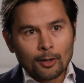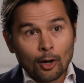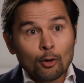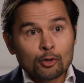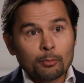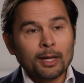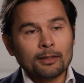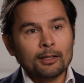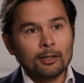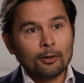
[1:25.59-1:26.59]

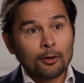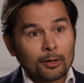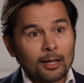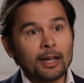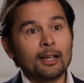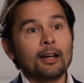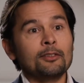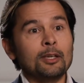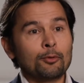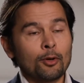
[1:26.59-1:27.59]
automating the underlying
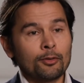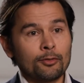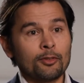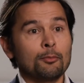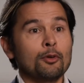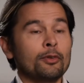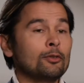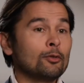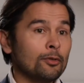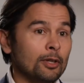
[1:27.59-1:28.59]
IT processes, moving
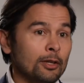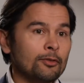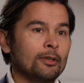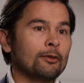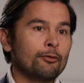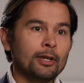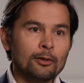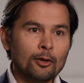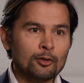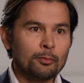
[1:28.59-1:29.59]
to continuous delivery
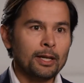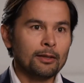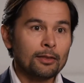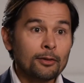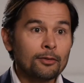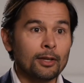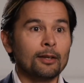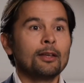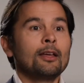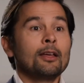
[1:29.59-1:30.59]
and automated
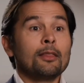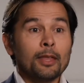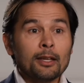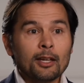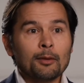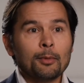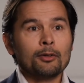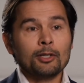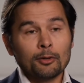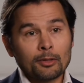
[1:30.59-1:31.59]
testing. Thinking
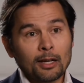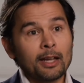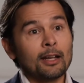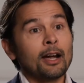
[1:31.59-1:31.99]
about the underlying